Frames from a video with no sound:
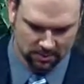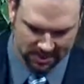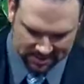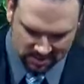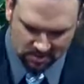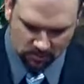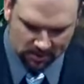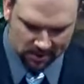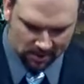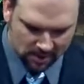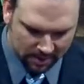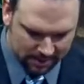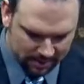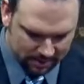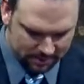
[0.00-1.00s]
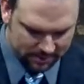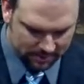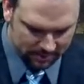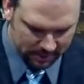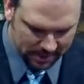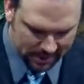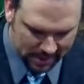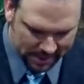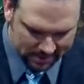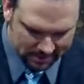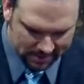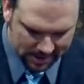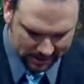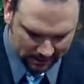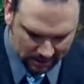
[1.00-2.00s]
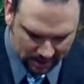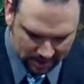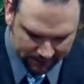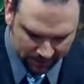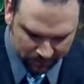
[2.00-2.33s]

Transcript: That's the way God is. He has that kind